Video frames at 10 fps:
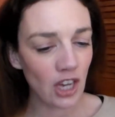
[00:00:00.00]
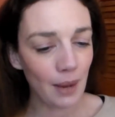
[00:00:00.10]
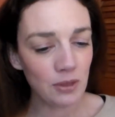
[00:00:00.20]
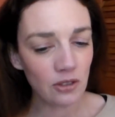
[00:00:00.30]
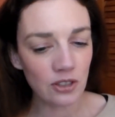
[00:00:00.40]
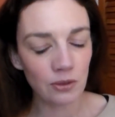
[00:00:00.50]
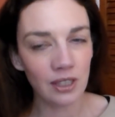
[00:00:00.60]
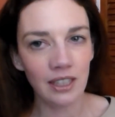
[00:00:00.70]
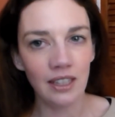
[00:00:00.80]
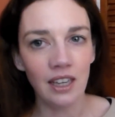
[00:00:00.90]
chapter is
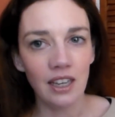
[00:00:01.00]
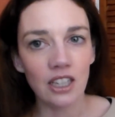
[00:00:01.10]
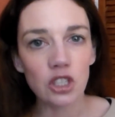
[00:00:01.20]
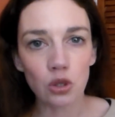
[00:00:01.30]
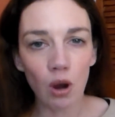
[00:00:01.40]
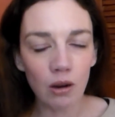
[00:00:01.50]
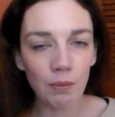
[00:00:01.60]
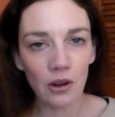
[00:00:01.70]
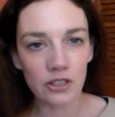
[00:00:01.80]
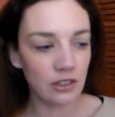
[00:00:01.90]
really a strong
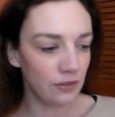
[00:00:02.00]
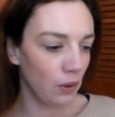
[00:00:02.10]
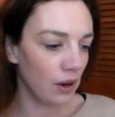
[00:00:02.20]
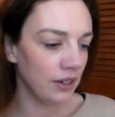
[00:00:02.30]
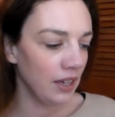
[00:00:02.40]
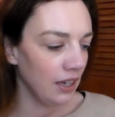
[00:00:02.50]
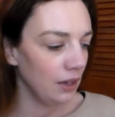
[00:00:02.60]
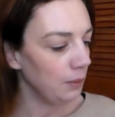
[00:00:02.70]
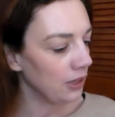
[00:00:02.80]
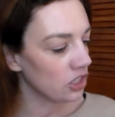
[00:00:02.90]
positive one,
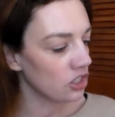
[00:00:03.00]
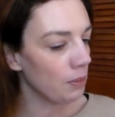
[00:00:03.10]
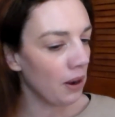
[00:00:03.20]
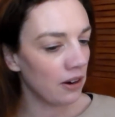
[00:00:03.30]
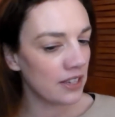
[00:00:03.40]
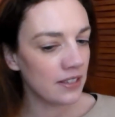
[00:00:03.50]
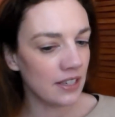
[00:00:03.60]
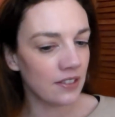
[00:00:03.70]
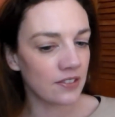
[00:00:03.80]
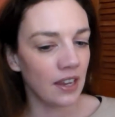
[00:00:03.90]
in which Tamara
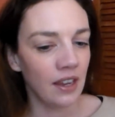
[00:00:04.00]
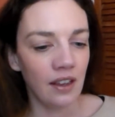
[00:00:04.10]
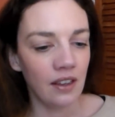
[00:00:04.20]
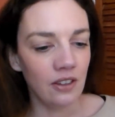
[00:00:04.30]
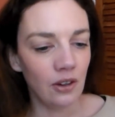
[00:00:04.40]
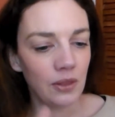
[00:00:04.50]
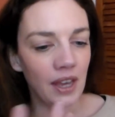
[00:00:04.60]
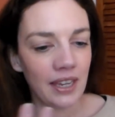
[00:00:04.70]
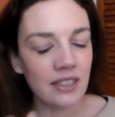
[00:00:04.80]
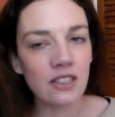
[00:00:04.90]
says, you know,
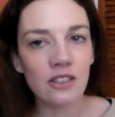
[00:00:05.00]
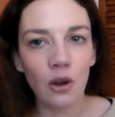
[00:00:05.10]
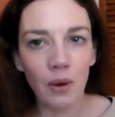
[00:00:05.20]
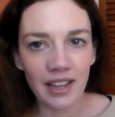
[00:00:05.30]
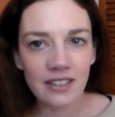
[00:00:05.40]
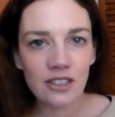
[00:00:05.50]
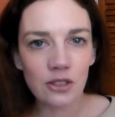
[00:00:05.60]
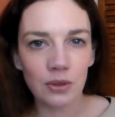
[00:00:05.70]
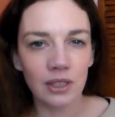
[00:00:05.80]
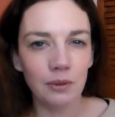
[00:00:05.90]
there is no
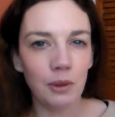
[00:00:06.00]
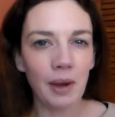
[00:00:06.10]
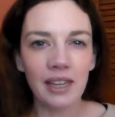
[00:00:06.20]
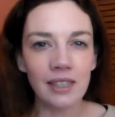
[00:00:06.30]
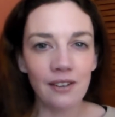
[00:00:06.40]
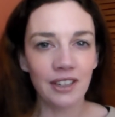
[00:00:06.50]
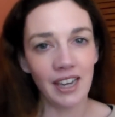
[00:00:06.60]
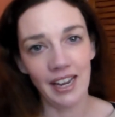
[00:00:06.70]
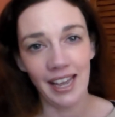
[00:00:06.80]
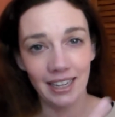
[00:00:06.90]
answers really, we might never
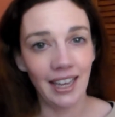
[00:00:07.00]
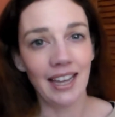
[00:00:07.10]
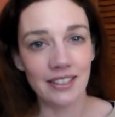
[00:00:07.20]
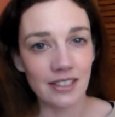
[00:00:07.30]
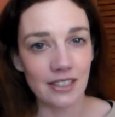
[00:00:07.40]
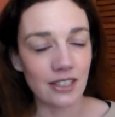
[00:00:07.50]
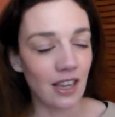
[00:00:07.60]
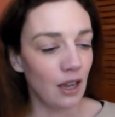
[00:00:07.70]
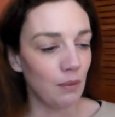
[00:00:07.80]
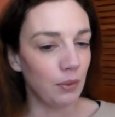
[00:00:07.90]
get any answers,
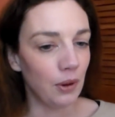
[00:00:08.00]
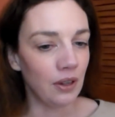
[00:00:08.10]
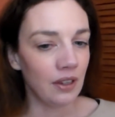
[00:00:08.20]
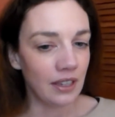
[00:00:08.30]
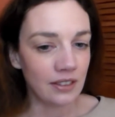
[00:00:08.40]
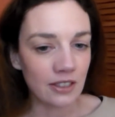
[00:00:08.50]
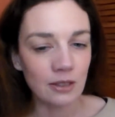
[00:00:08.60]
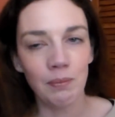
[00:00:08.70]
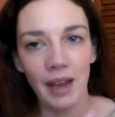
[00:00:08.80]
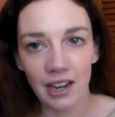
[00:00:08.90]
but it
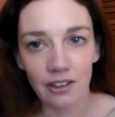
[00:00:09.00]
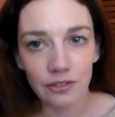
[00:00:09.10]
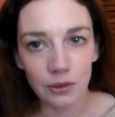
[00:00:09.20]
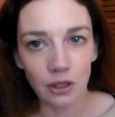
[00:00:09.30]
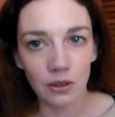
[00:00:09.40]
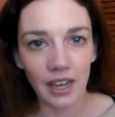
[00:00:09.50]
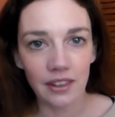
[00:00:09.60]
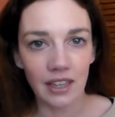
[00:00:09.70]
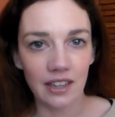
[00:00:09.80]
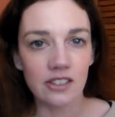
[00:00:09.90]
doesn't matter if we don't
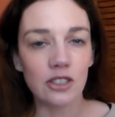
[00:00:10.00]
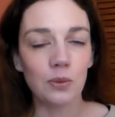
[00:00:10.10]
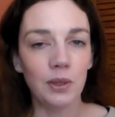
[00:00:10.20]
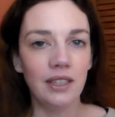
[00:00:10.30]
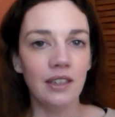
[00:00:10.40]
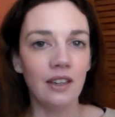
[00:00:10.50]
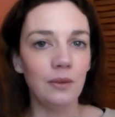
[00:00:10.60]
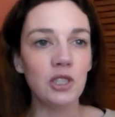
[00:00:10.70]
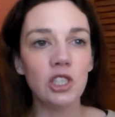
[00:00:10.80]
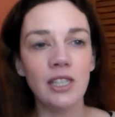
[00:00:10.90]
get the answers. We
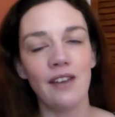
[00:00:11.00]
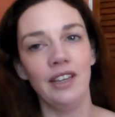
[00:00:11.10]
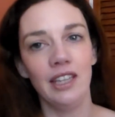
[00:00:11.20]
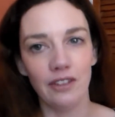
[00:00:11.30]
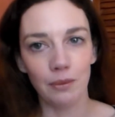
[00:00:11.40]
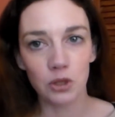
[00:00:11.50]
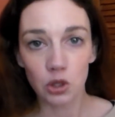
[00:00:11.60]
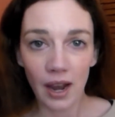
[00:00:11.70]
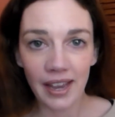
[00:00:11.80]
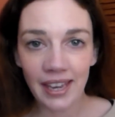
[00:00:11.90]
should never give up
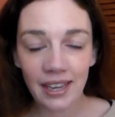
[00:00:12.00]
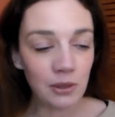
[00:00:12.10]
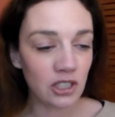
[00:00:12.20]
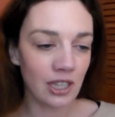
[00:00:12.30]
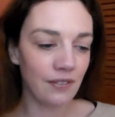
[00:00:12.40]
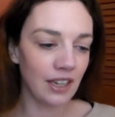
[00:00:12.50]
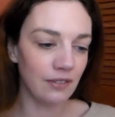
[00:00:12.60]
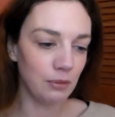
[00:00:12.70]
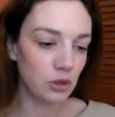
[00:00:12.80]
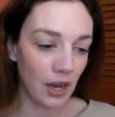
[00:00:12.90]
trying, we should never
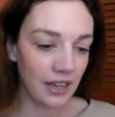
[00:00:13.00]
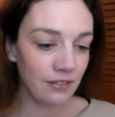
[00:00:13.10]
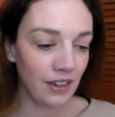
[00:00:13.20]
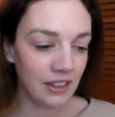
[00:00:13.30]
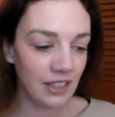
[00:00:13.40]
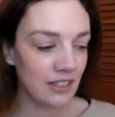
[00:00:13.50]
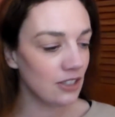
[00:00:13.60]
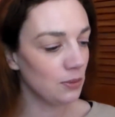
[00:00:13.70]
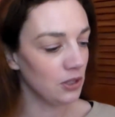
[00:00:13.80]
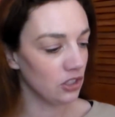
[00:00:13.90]
give up trying to find the
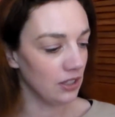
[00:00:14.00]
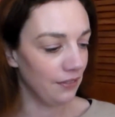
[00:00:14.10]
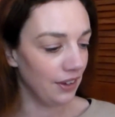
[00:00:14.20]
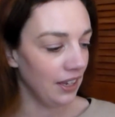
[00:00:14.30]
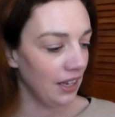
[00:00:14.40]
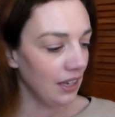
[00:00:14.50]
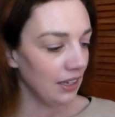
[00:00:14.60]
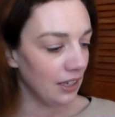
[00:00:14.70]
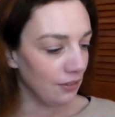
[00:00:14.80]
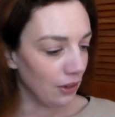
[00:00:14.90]
answers, we should never
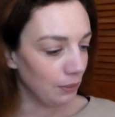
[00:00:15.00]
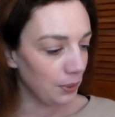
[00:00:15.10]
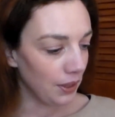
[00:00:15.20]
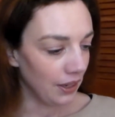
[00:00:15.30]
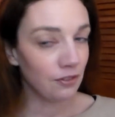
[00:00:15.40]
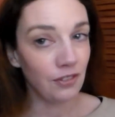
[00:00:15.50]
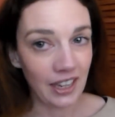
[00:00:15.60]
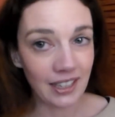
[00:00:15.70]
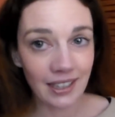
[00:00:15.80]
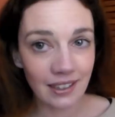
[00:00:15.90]
give up
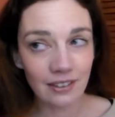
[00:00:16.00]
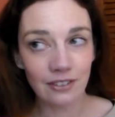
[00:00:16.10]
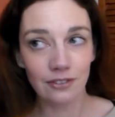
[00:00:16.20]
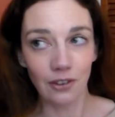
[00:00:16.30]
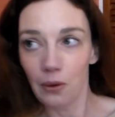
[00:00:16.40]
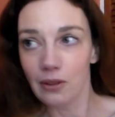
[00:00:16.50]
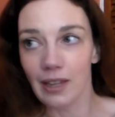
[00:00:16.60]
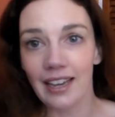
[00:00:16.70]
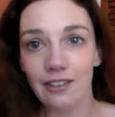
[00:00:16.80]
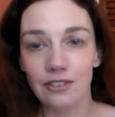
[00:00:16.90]
fighting for
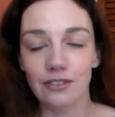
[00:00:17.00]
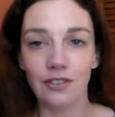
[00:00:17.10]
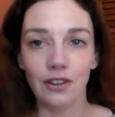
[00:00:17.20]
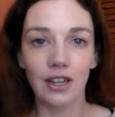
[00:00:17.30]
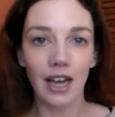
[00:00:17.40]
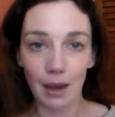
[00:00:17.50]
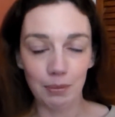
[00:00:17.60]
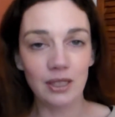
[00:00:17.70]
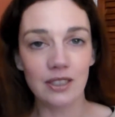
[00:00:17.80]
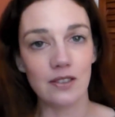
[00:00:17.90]
life and for
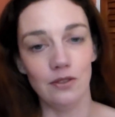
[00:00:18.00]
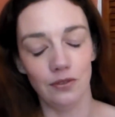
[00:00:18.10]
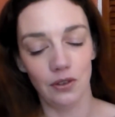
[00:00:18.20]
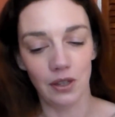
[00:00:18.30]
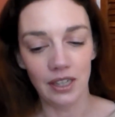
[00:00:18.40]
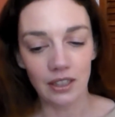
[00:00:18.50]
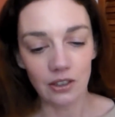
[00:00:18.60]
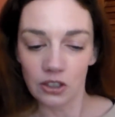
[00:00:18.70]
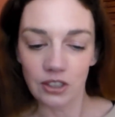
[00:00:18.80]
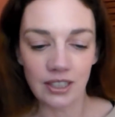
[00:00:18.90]
happiness and for
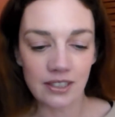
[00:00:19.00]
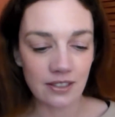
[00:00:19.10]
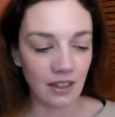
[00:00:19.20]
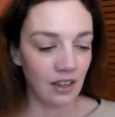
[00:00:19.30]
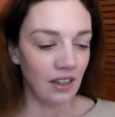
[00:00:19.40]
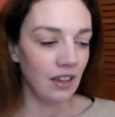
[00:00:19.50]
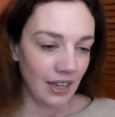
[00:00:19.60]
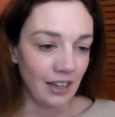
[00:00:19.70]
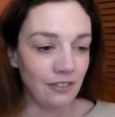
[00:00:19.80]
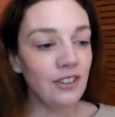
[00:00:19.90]
goodness.
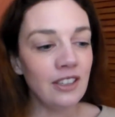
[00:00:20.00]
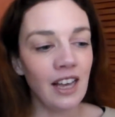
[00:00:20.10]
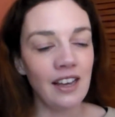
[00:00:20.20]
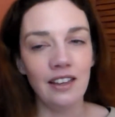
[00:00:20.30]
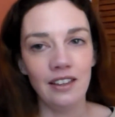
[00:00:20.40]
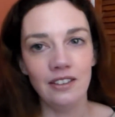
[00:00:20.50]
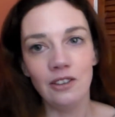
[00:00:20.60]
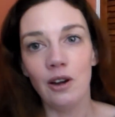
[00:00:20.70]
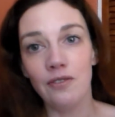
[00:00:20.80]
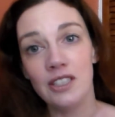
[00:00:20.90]
And I feel that, you
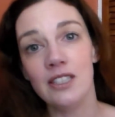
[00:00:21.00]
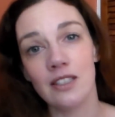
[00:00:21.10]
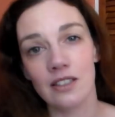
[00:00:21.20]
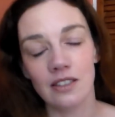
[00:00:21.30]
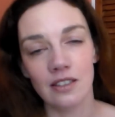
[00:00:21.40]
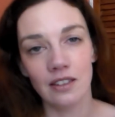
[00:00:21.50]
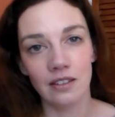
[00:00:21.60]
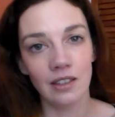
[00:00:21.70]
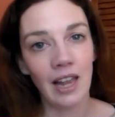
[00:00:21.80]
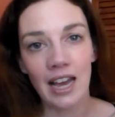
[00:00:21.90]
know, if this is
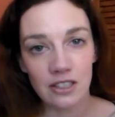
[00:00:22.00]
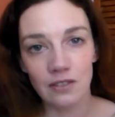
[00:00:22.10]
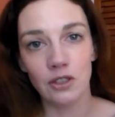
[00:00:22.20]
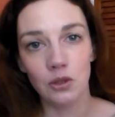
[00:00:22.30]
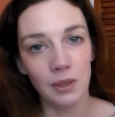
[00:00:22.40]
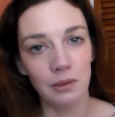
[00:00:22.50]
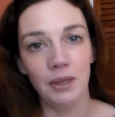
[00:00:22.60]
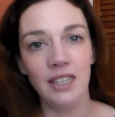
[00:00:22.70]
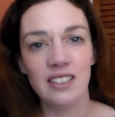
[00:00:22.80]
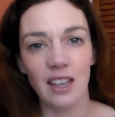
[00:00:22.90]
the last of the Twin
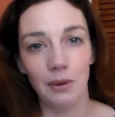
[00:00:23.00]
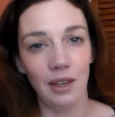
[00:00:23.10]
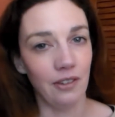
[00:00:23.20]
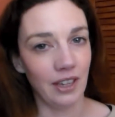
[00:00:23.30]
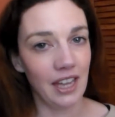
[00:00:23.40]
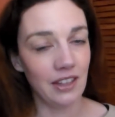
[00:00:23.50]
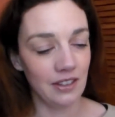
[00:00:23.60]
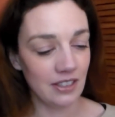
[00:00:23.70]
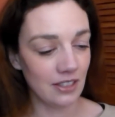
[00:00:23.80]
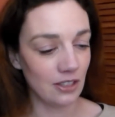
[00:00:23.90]
Peaks that we ever get, then
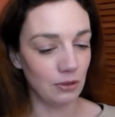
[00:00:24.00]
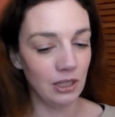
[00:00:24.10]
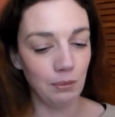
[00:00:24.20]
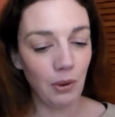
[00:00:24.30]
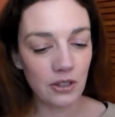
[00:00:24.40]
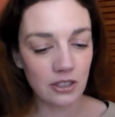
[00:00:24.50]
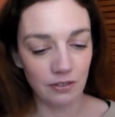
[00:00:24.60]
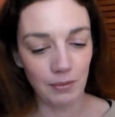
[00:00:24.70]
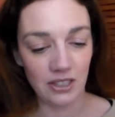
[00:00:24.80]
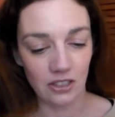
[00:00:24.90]
this is a really
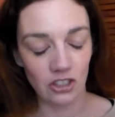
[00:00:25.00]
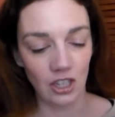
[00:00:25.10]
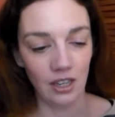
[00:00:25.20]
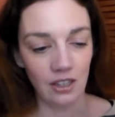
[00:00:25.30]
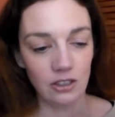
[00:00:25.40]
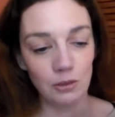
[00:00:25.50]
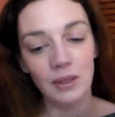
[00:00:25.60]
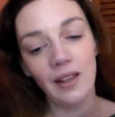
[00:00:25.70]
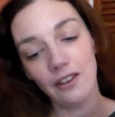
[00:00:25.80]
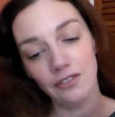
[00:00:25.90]
positive message to
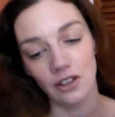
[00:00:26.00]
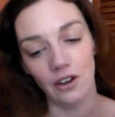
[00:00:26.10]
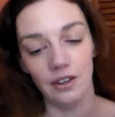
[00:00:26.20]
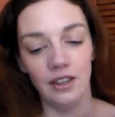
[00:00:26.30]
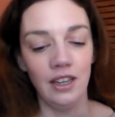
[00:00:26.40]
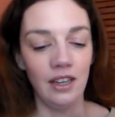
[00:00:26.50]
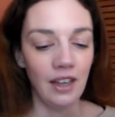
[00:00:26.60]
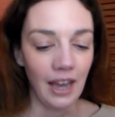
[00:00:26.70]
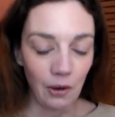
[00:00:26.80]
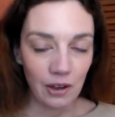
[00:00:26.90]
be left on.
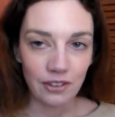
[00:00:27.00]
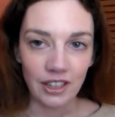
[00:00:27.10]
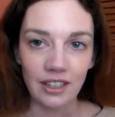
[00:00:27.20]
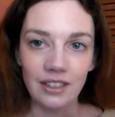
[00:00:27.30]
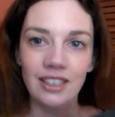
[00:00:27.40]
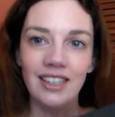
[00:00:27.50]
However,